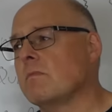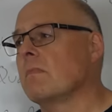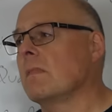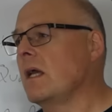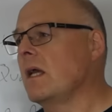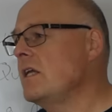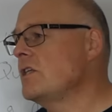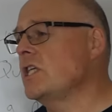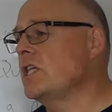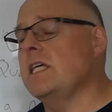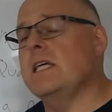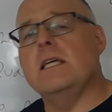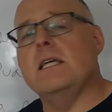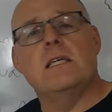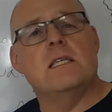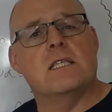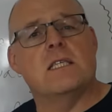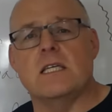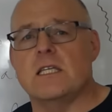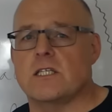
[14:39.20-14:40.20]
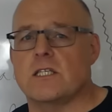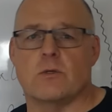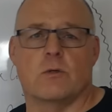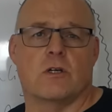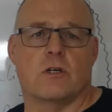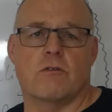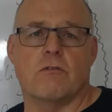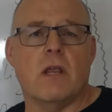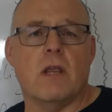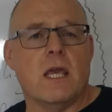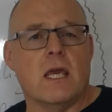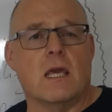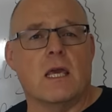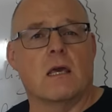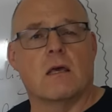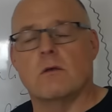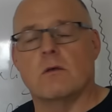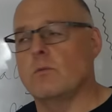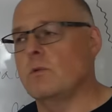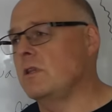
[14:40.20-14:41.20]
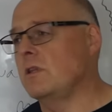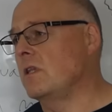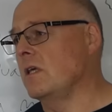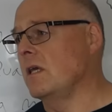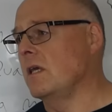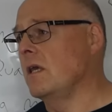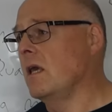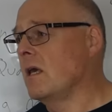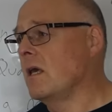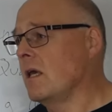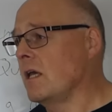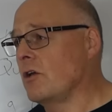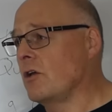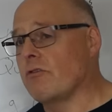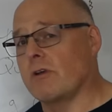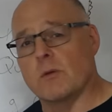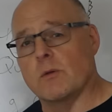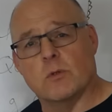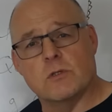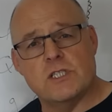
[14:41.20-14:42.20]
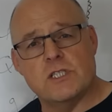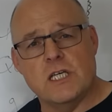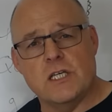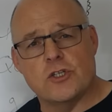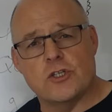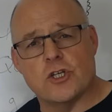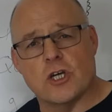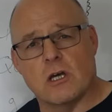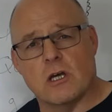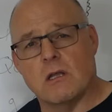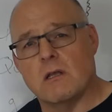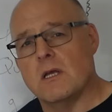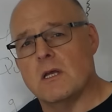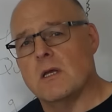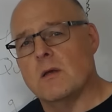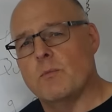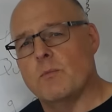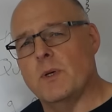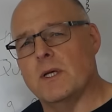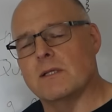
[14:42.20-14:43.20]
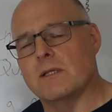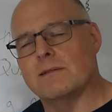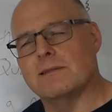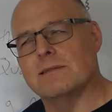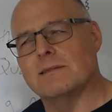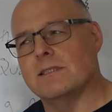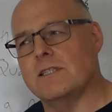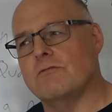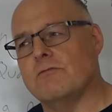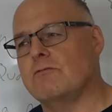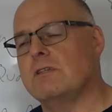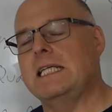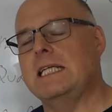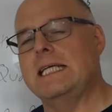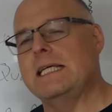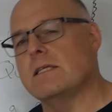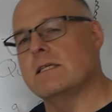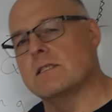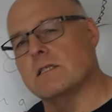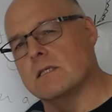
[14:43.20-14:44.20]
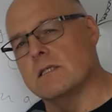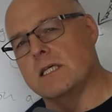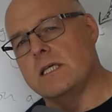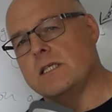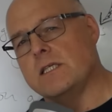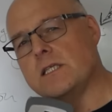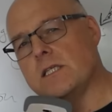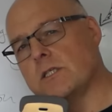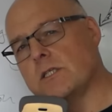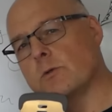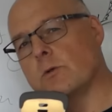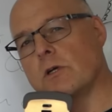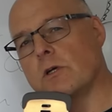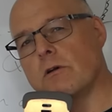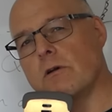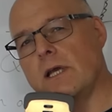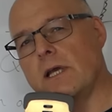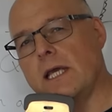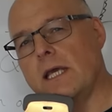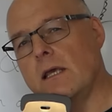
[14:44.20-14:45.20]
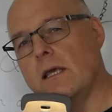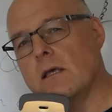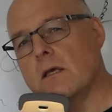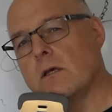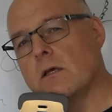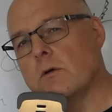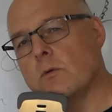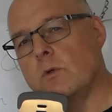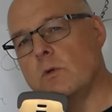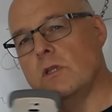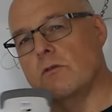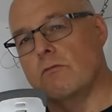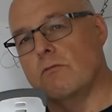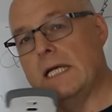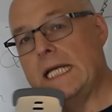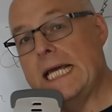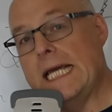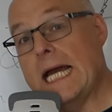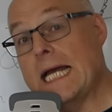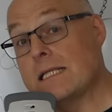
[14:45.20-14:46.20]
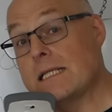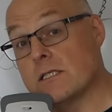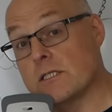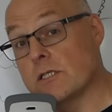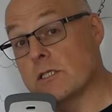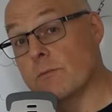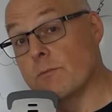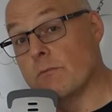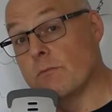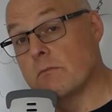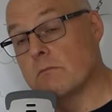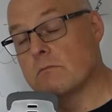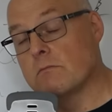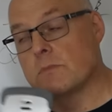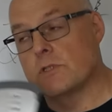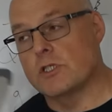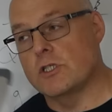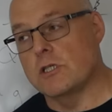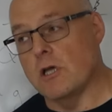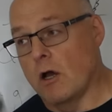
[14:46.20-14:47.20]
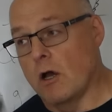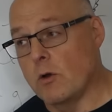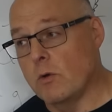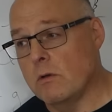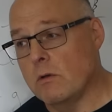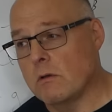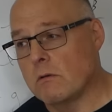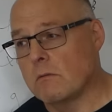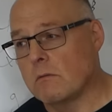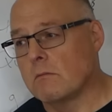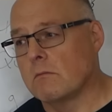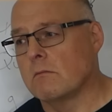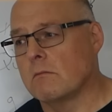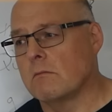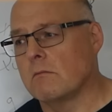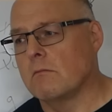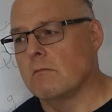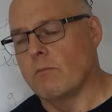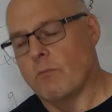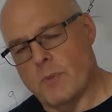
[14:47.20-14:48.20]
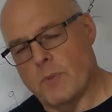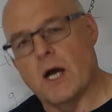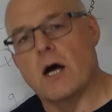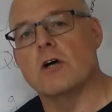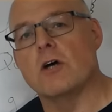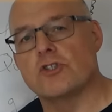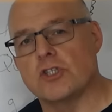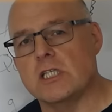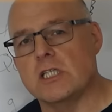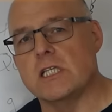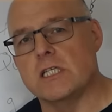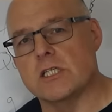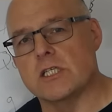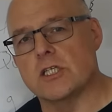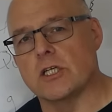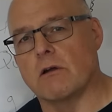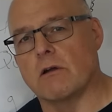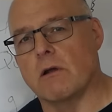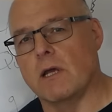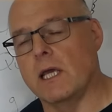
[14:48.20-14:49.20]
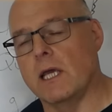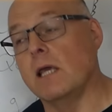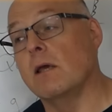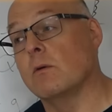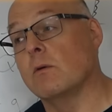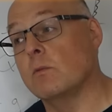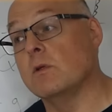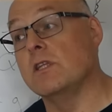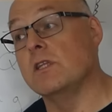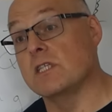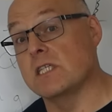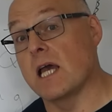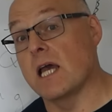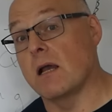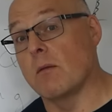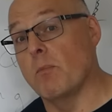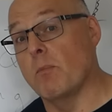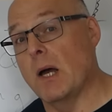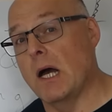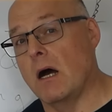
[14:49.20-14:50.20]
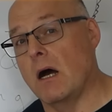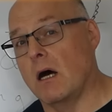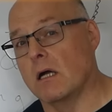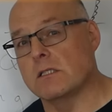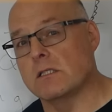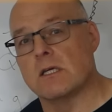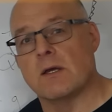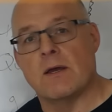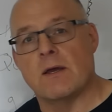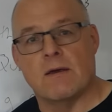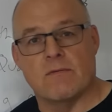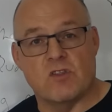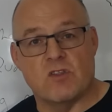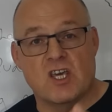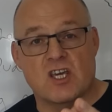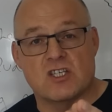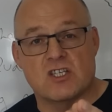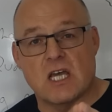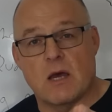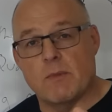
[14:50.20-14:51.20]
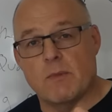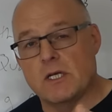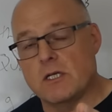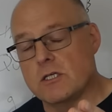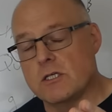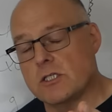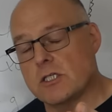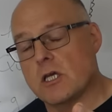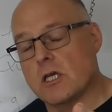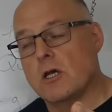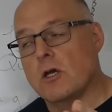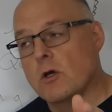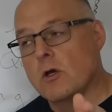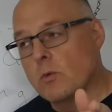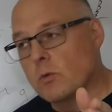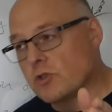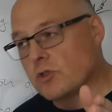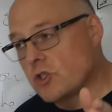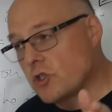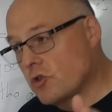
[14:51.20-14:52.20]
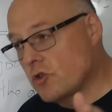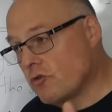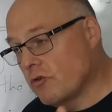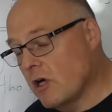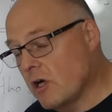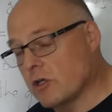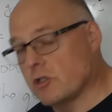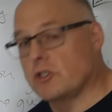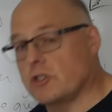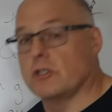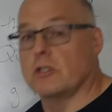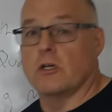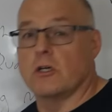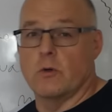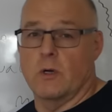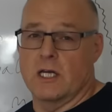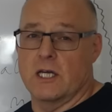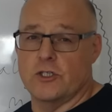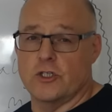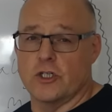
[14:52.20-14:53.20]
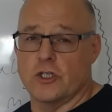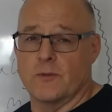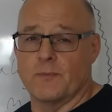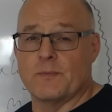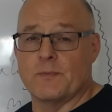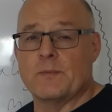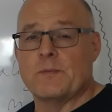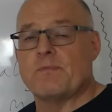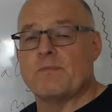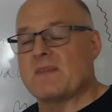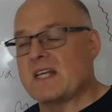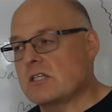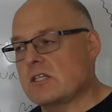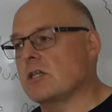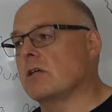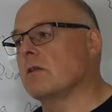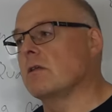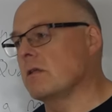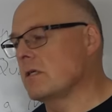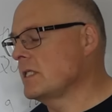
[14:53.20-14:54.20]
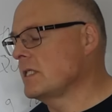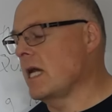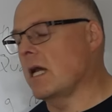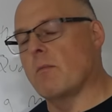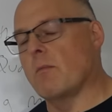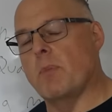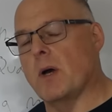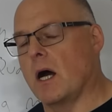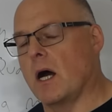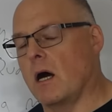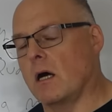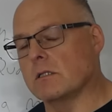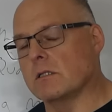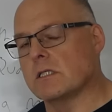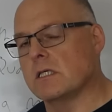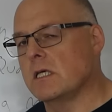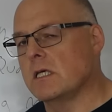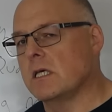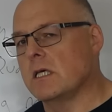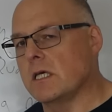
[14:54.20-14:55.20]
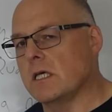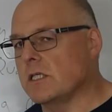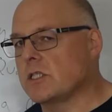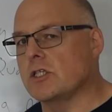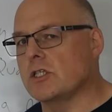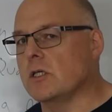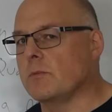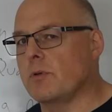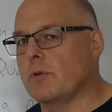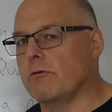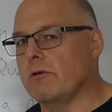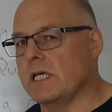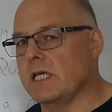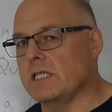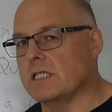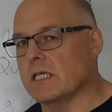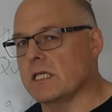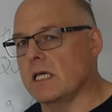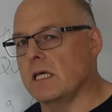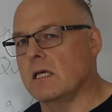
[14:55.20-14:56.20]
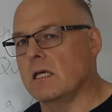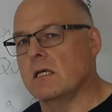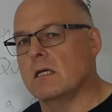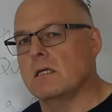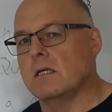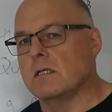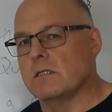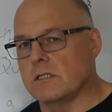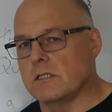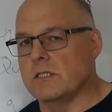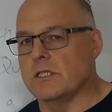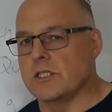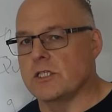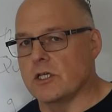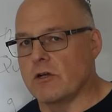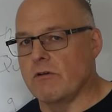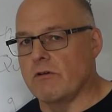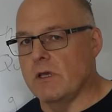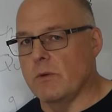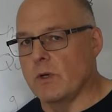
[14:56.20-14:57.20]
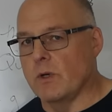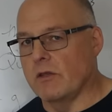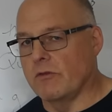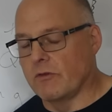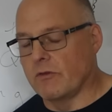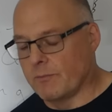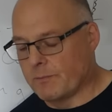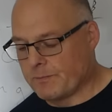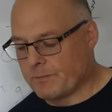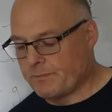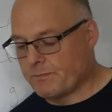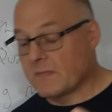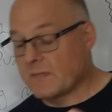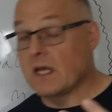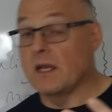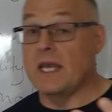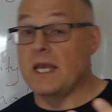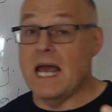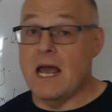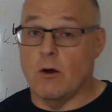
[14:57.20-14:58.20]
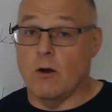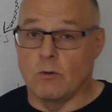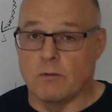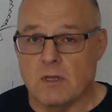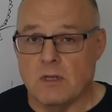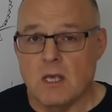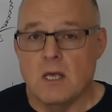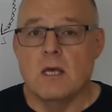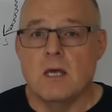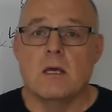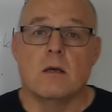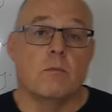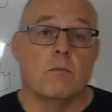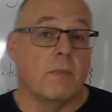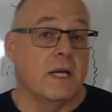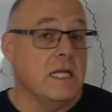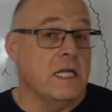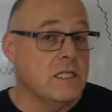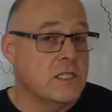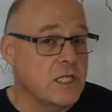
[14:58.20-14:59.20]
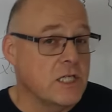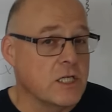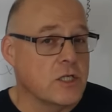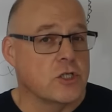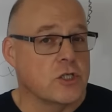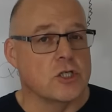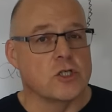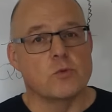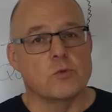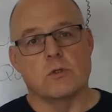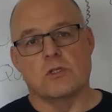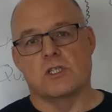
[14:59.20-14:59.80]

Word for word: It's easy to agree with the incredible teacher, but it really isn't easy to agree with the really handsome. So, partially disagree with the second part. The examiners will structure the question so that the second part is super easy to disagree with. Now, Many teachers will